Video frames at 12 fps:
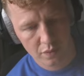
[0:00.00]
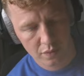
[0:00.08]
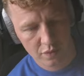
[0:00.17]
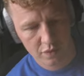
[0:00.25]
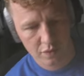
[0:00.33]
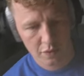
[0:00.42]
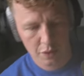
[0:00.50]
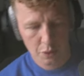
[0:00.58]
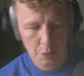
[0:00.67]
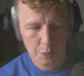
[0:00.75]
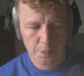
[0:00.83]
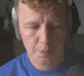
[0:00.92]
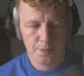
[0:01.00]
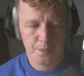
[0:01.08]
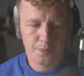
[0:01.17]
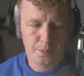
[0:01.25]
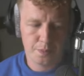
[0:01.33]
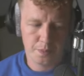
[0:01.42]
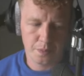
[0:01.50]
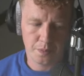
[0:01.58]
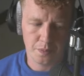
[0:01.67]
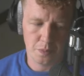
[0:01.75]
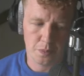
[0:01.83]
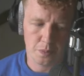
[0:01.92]

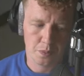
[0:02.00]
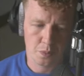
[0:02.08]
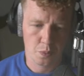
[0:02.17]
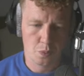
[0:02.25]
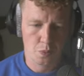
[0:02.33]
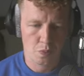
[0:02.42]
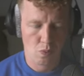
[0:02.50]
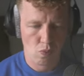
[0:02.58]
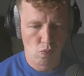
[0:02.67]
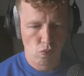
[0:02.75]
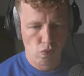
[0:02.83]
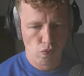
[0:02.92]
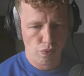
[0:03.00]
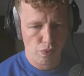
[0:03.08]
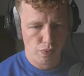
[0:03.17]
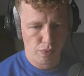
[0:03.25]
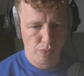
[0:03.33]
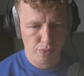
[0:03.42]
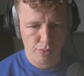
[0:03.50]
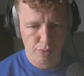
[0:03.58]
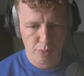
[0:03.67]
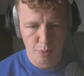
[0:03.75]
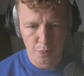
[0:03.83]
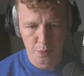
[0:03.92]

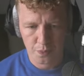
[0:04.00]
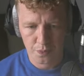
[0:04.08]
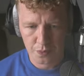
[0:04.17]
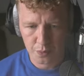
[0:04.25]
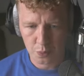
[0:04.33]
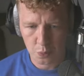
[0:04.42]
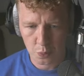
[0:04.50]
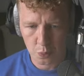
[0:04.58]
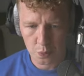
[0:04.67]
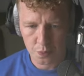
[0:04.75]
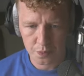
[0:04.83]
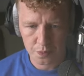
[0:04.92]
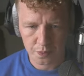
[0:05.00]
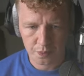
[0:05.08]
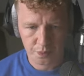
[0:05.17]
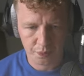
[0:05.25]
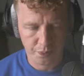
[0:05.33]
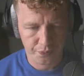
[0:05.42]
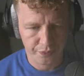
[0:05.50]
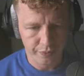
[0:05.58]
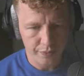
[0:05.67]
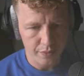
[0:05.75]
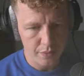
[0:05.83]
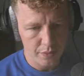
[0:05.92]
No words are spoken by the person on screen.